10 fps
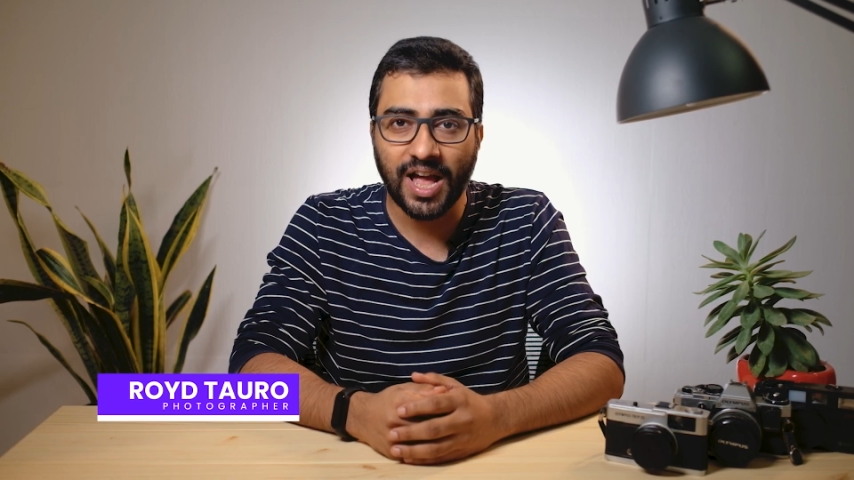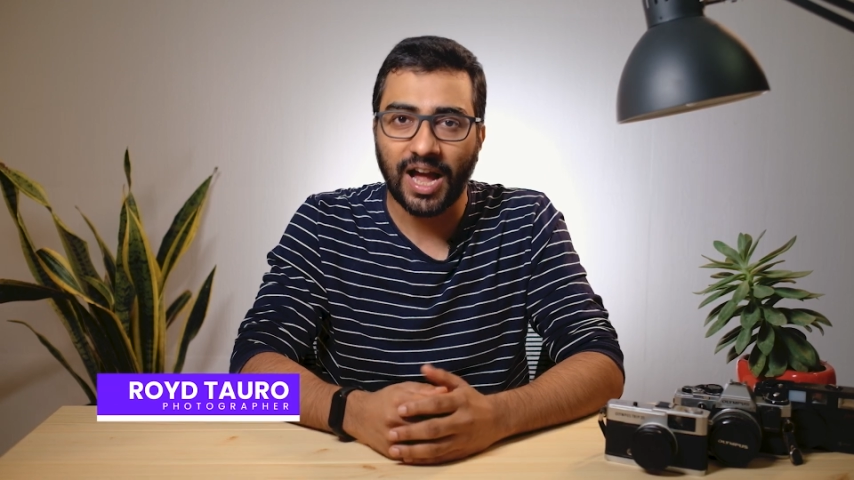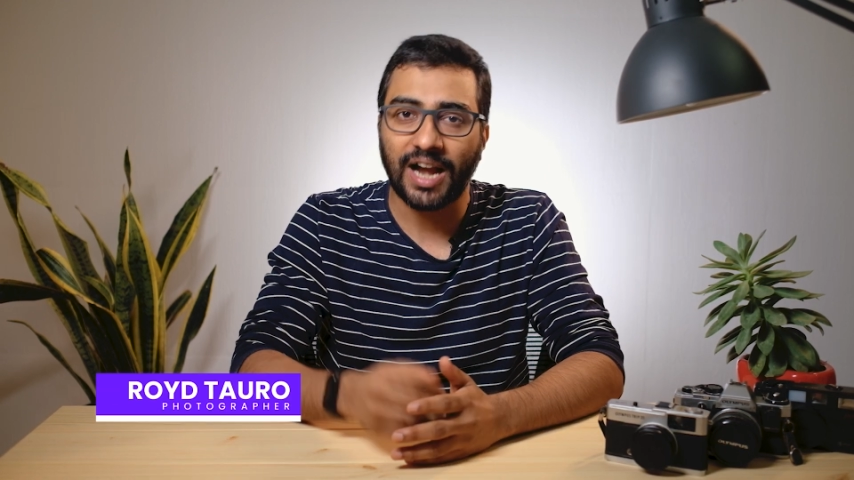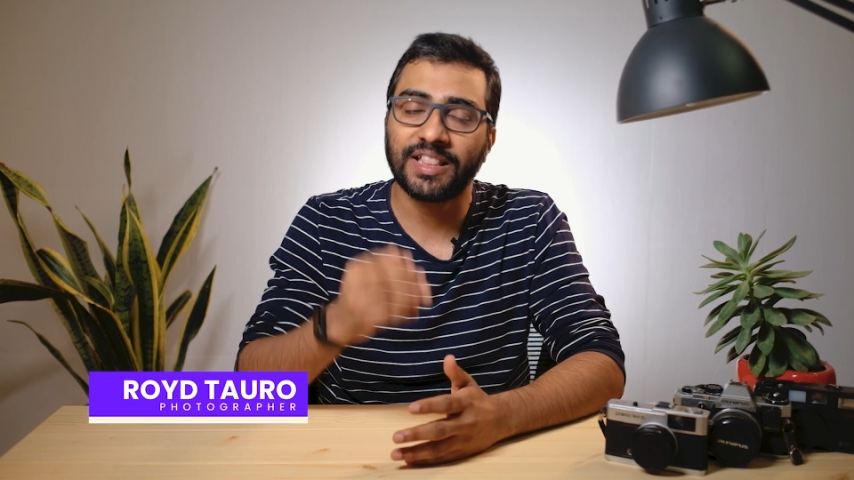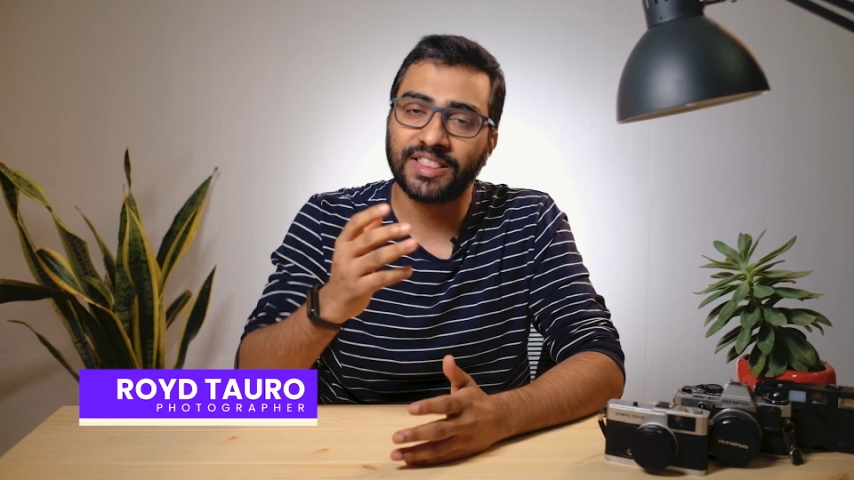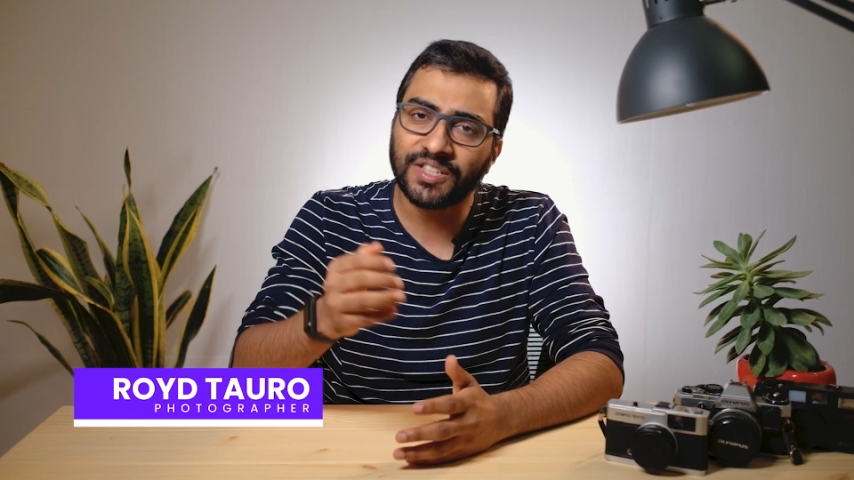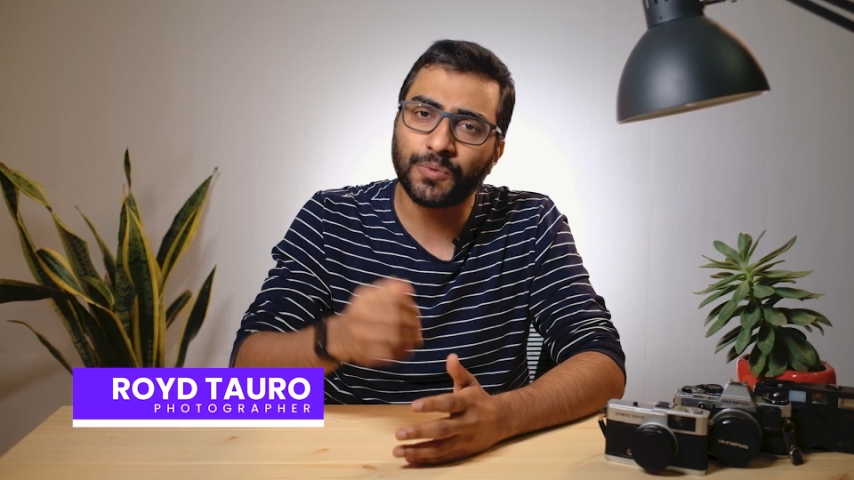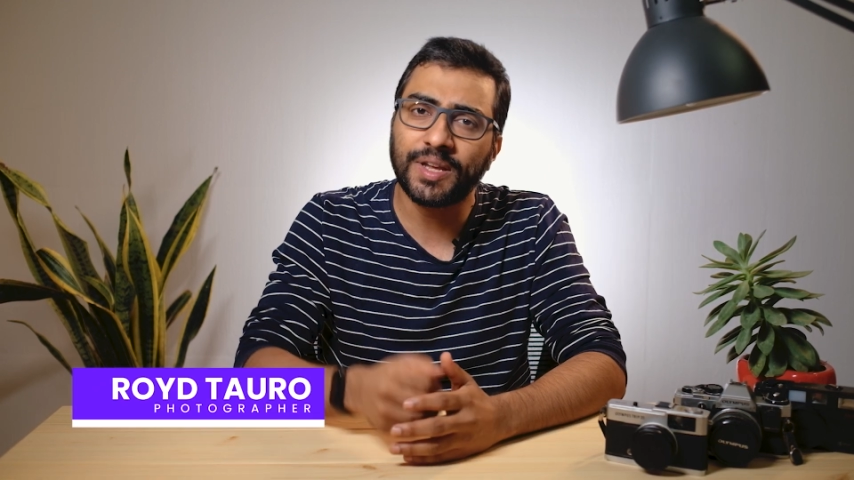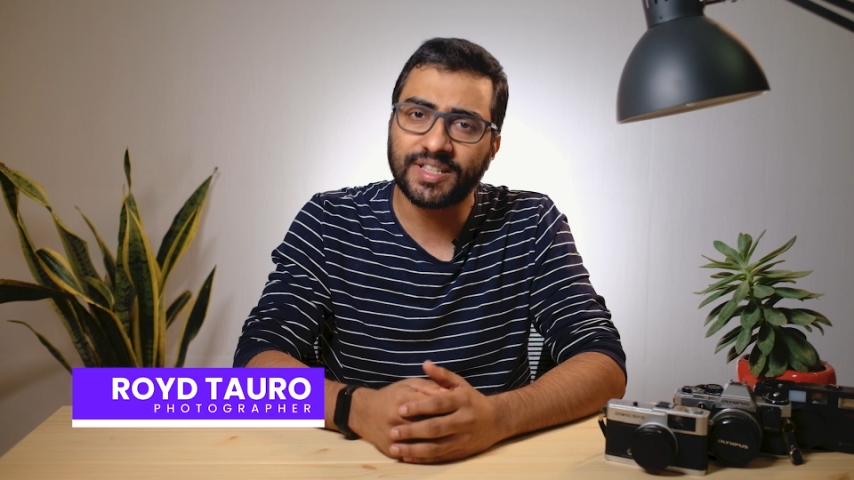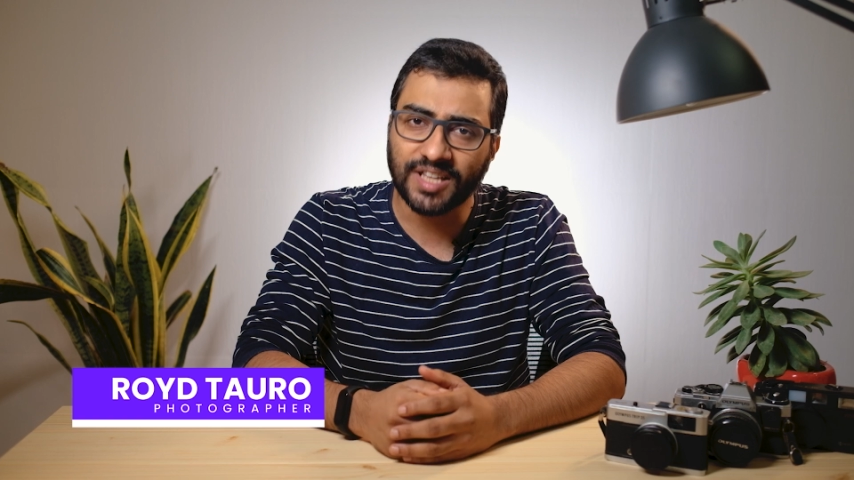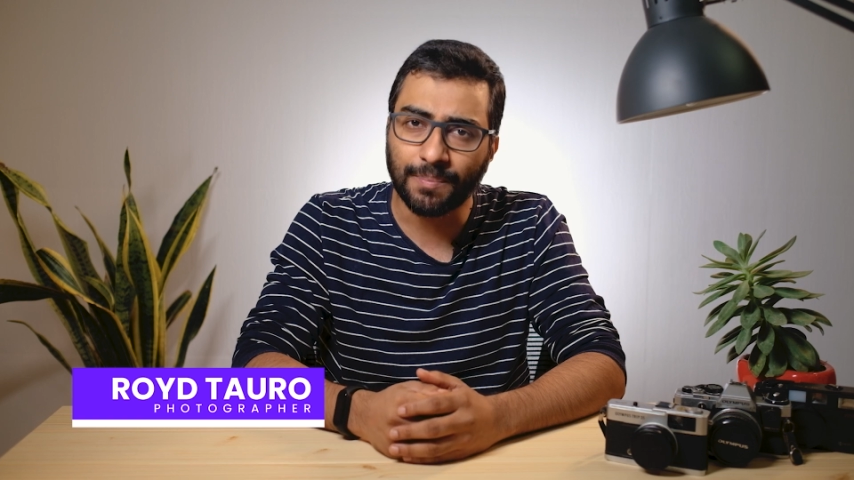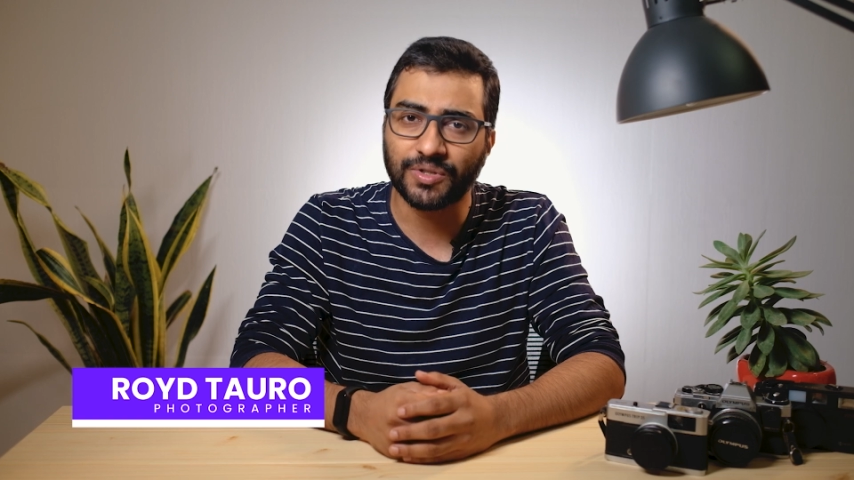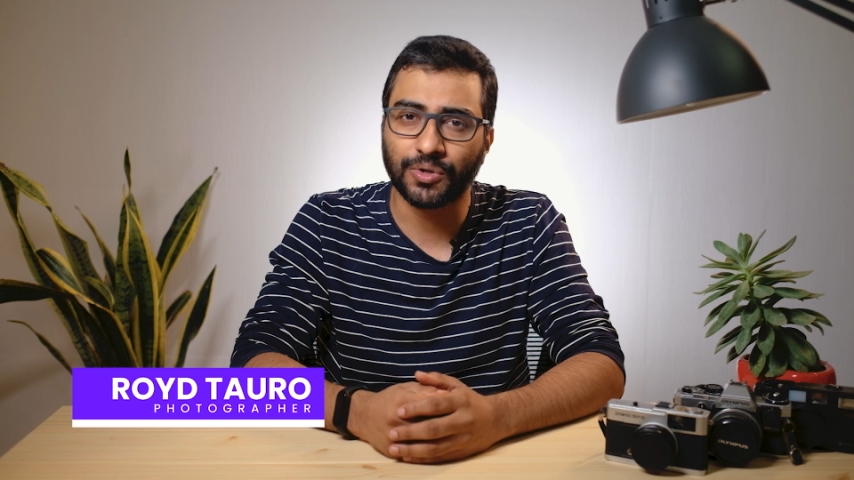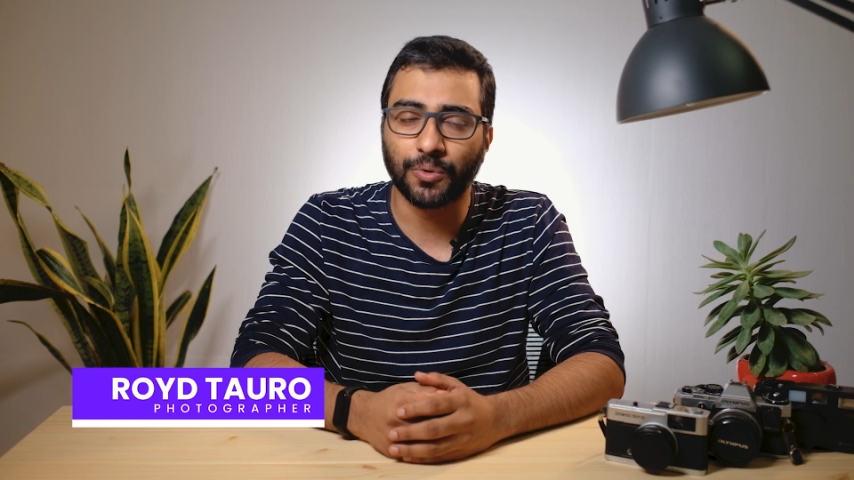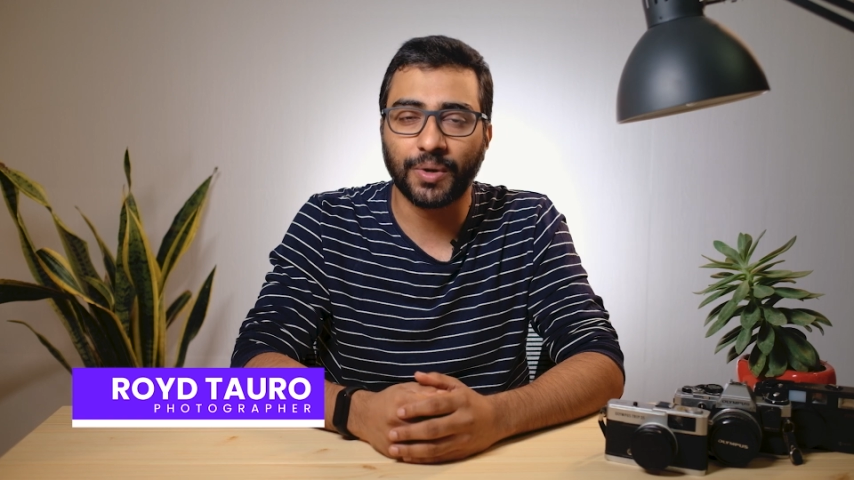and in this week's
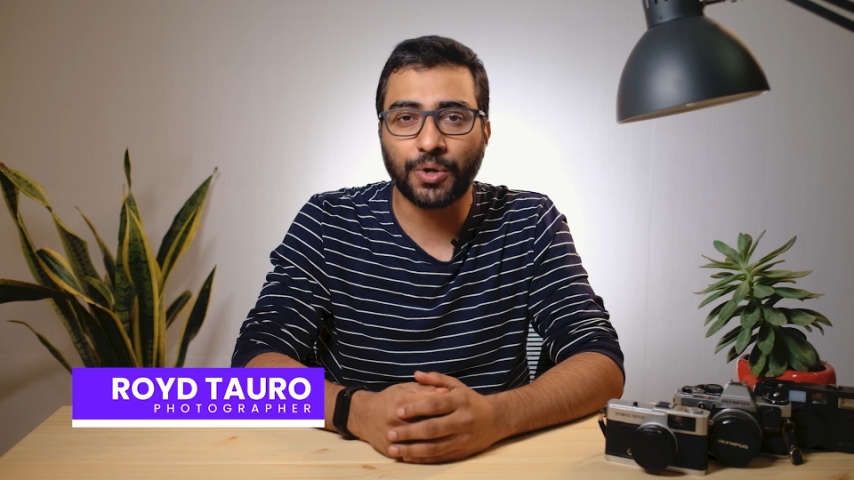episode we'll